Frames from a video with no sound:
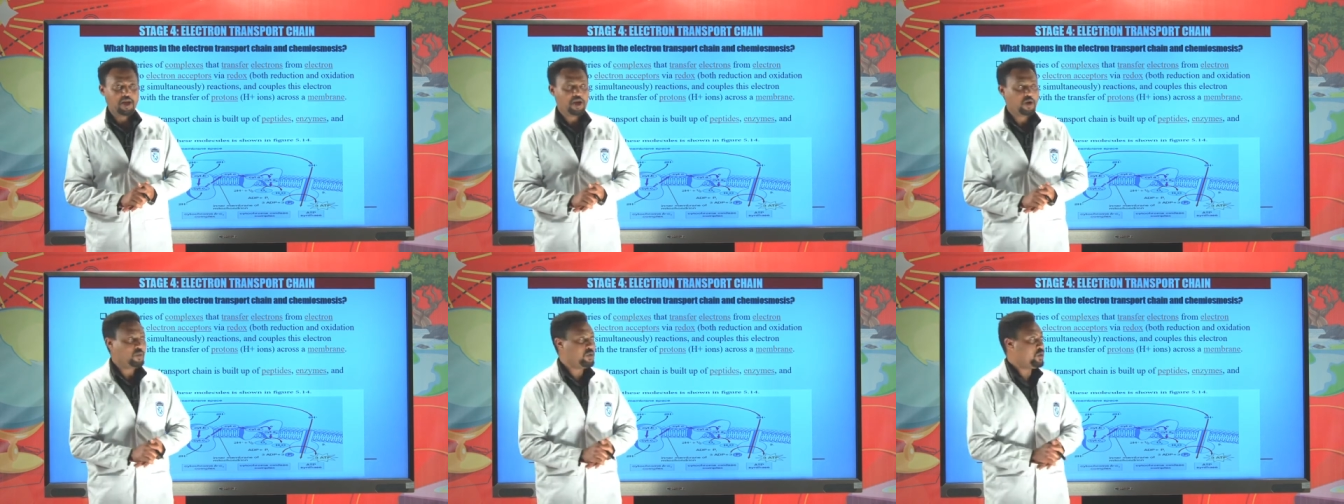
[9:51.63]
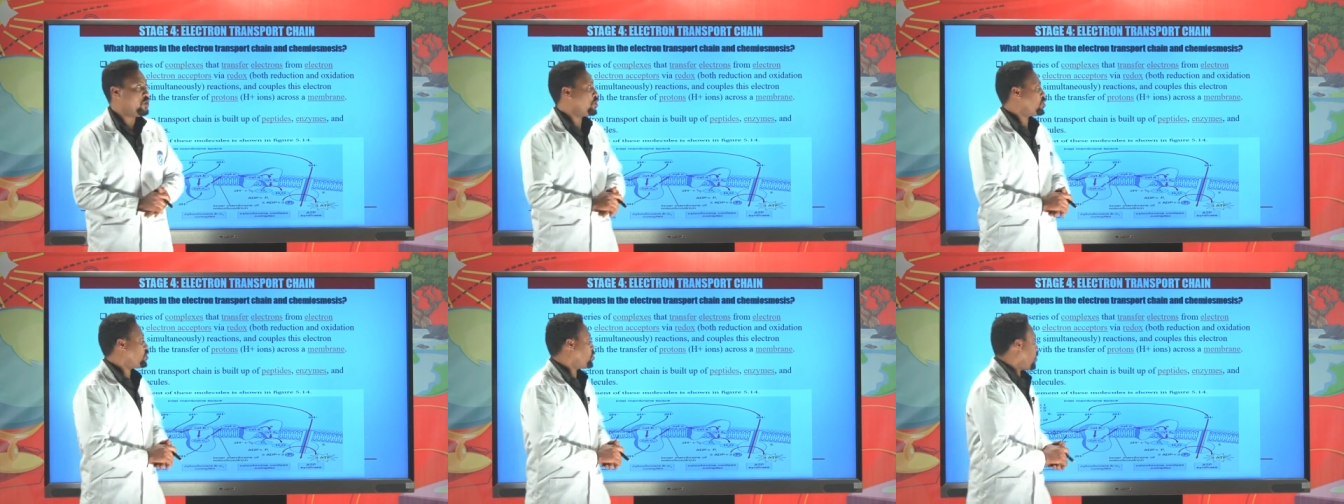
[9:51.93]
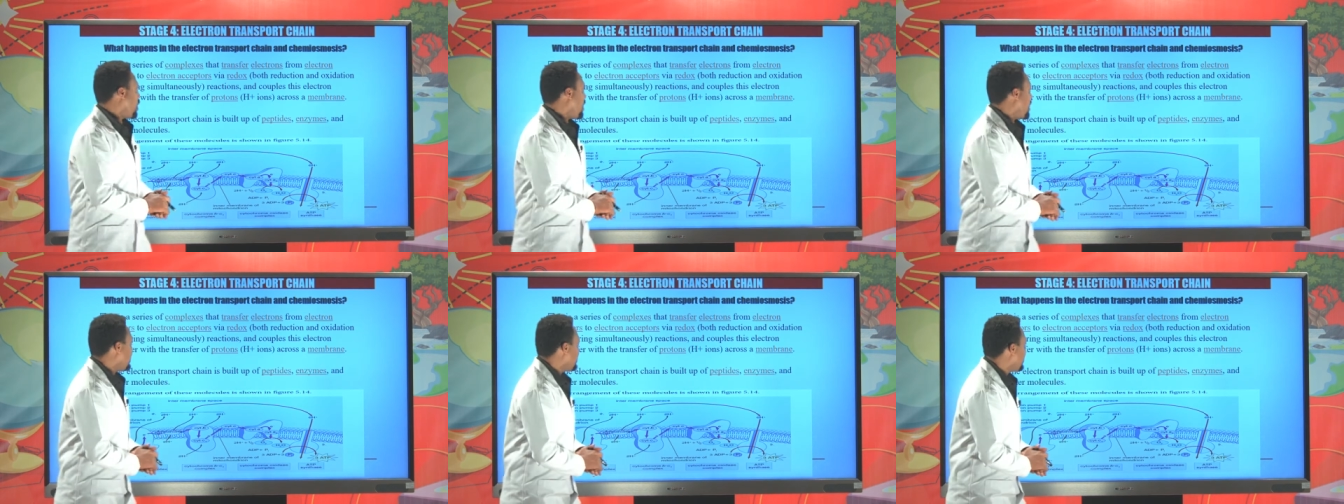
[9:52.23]
We also
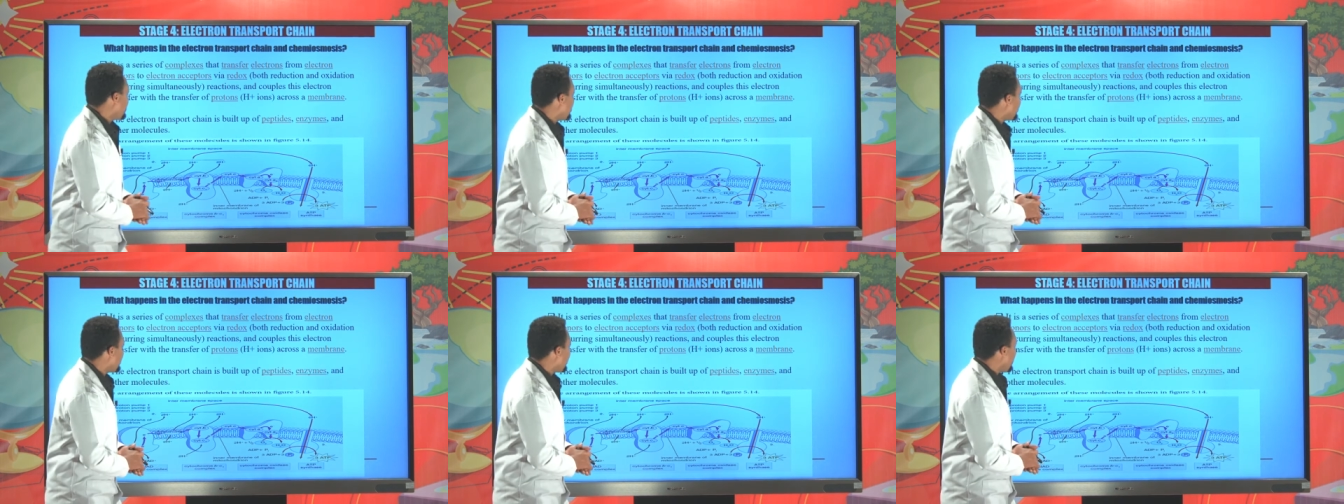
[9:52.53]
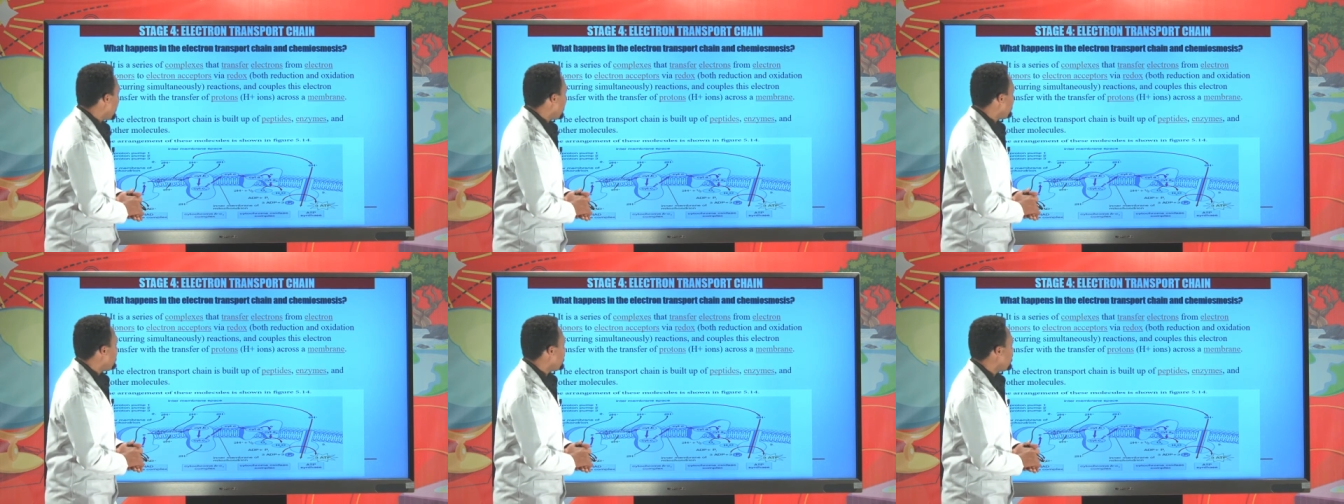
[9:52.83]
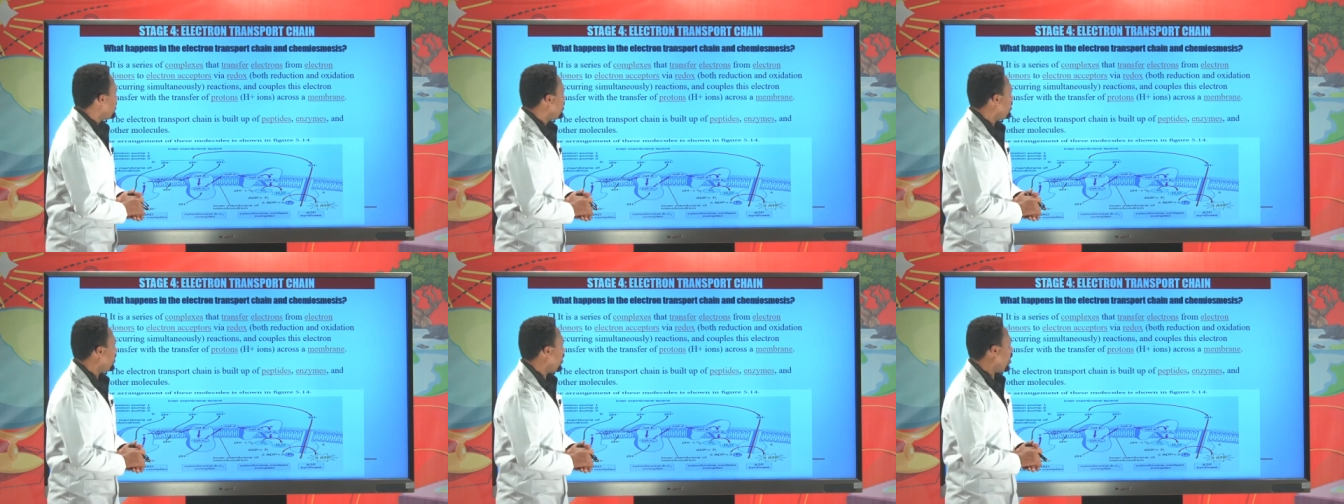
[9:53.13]
add
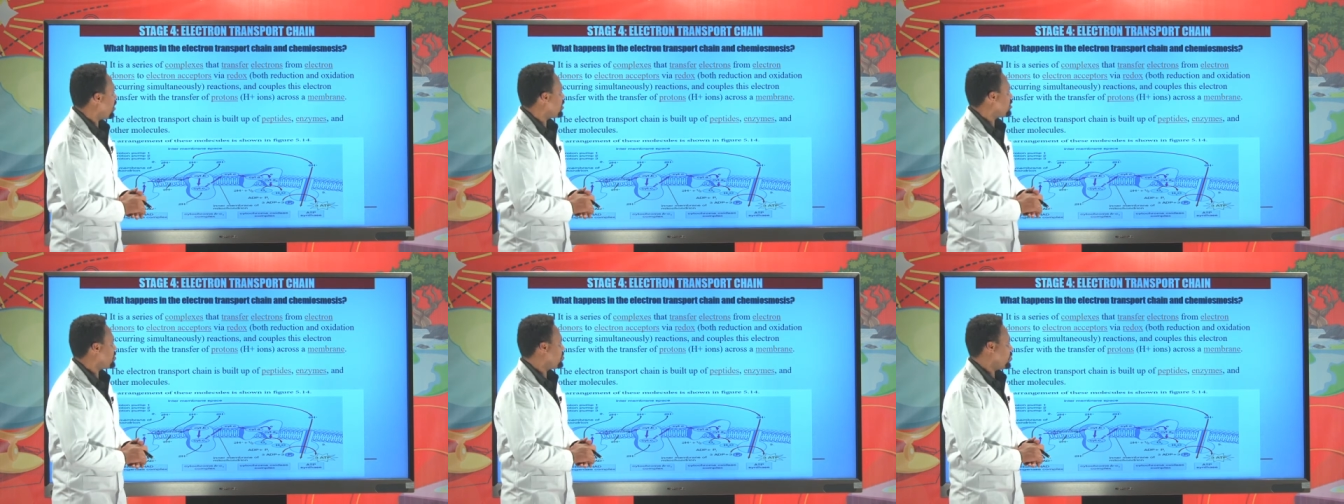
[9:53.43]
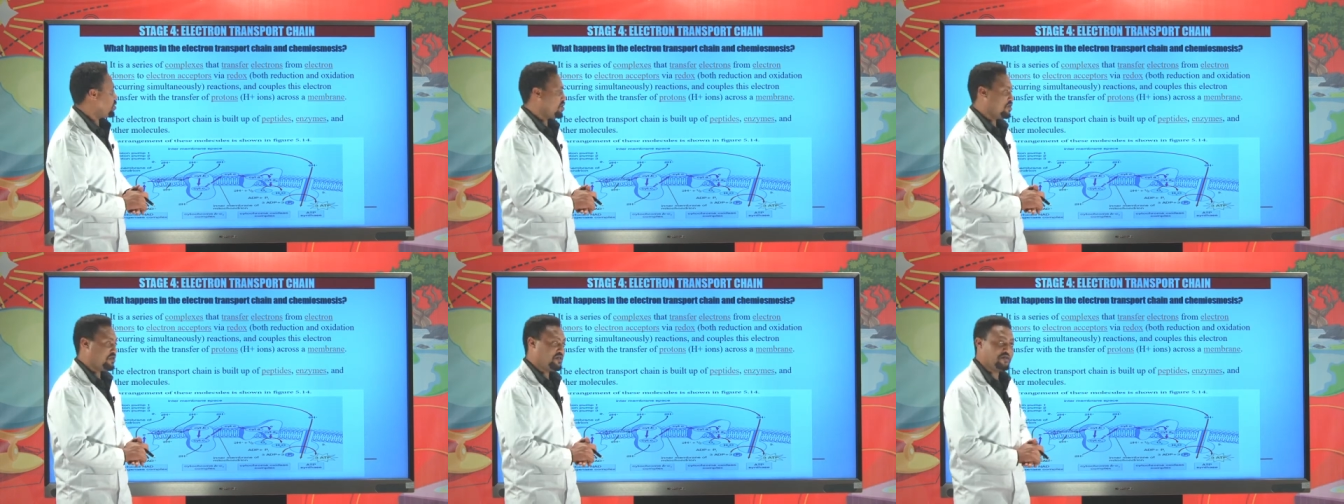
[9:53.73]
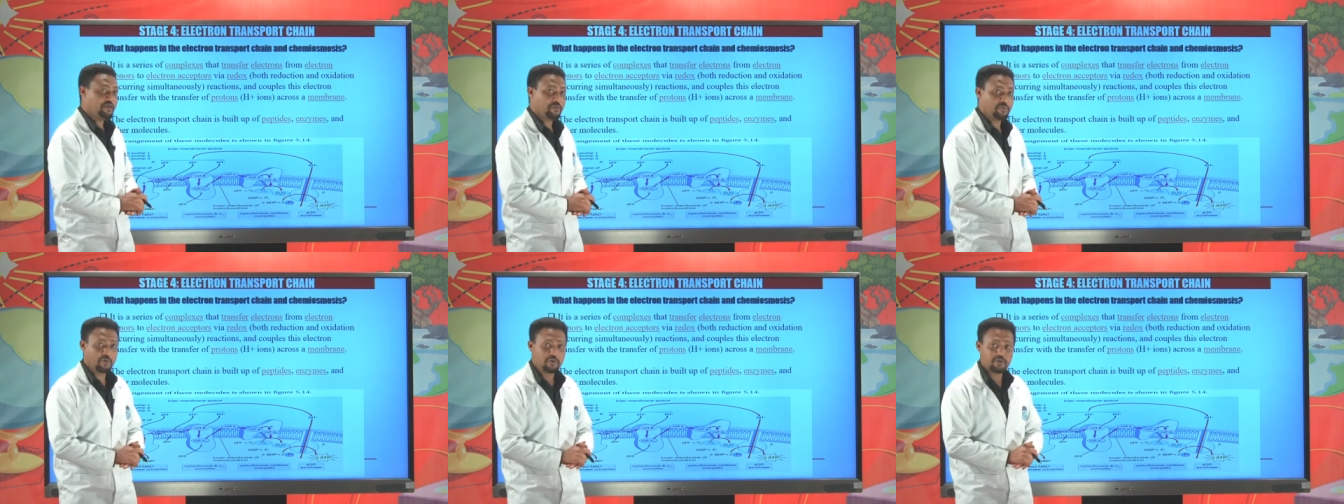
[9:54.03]
chemiosmosis in
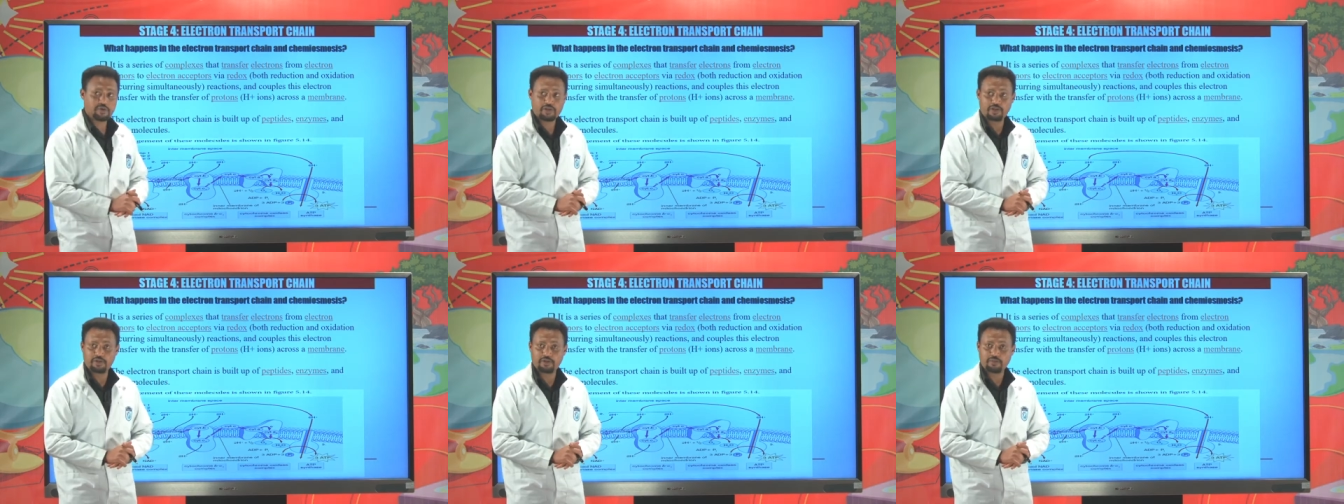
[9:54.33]
the process,